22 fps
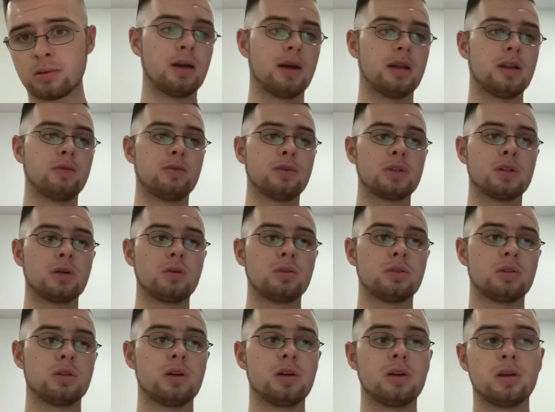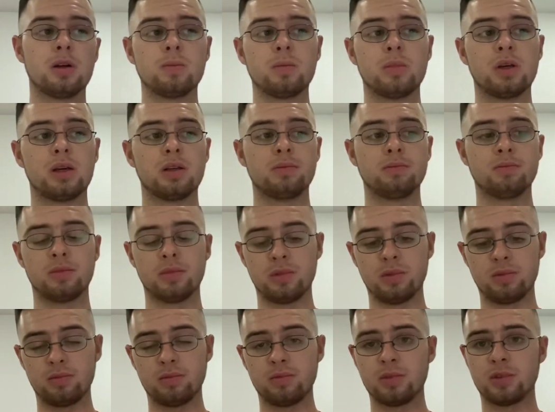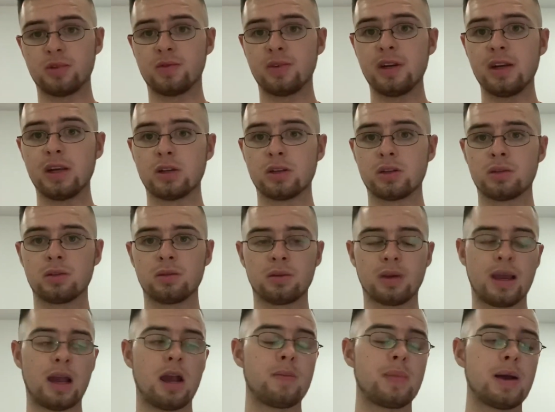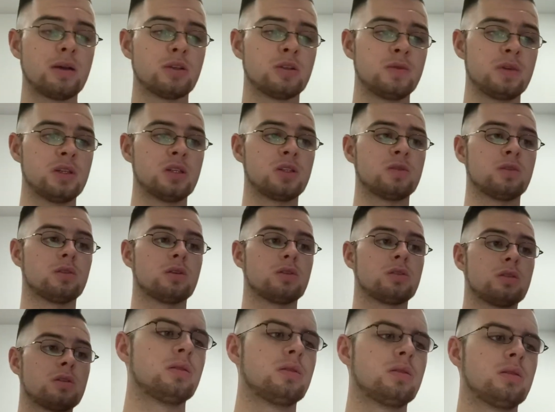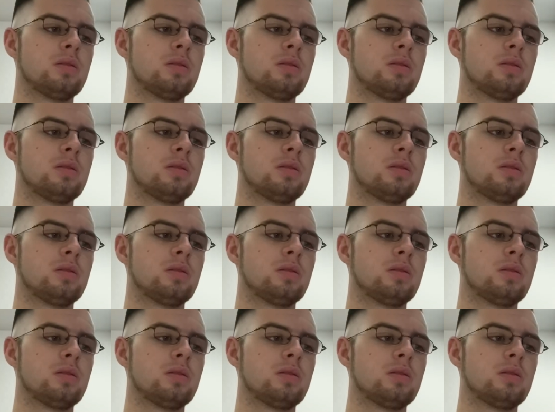And if we don't turn up, then it's finished. Carabao's finished for us.